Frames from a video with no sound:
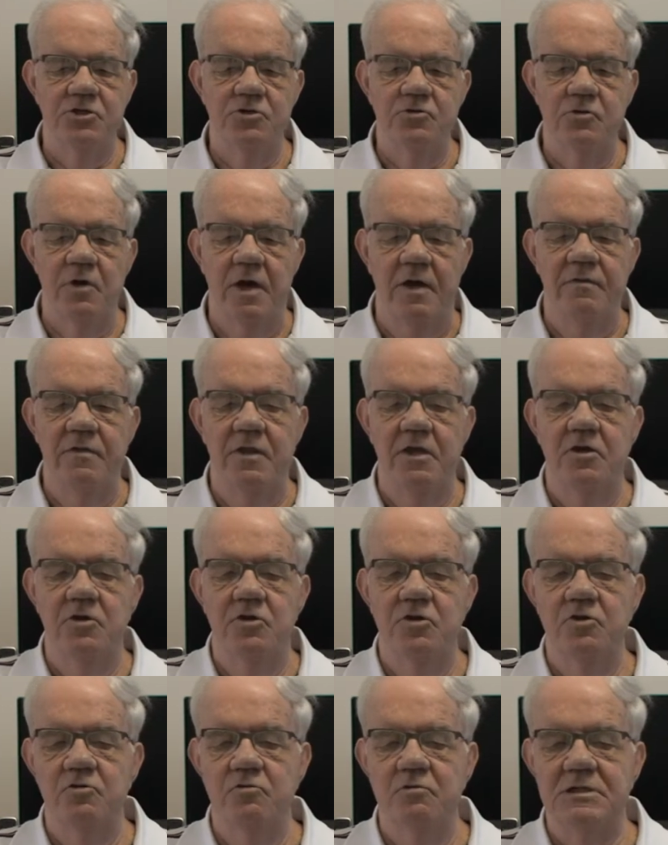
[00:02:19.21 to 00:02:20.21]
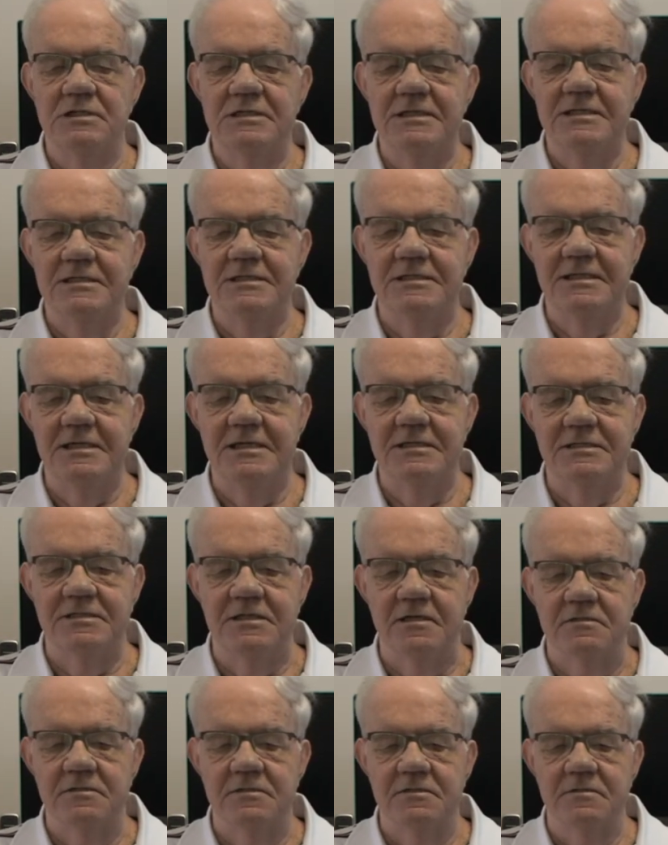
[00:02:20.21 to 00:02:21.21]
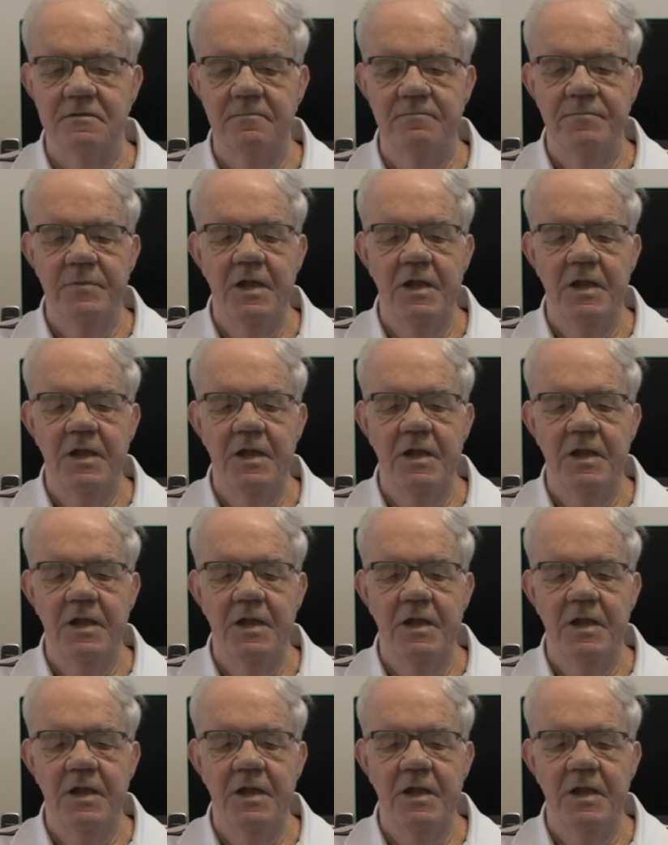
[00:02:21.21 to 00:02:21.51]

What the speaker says: you and the annuity ceases.